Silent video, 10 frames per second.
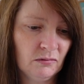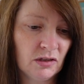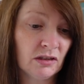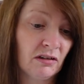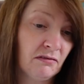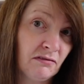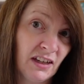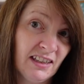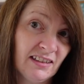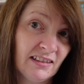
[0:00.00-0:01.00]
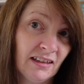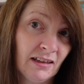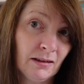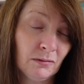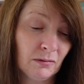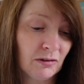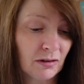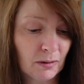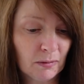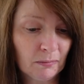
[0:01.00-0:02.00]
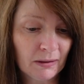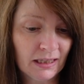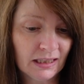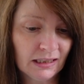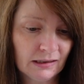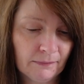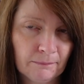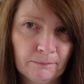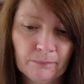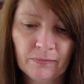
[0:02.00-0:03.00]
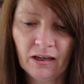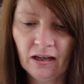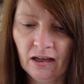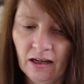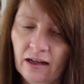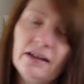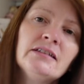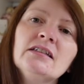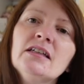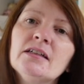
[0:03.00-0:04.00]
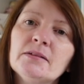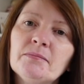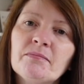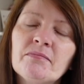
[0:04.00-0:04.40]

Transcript: Would you go fancier? Would you keep it plain? I don't know.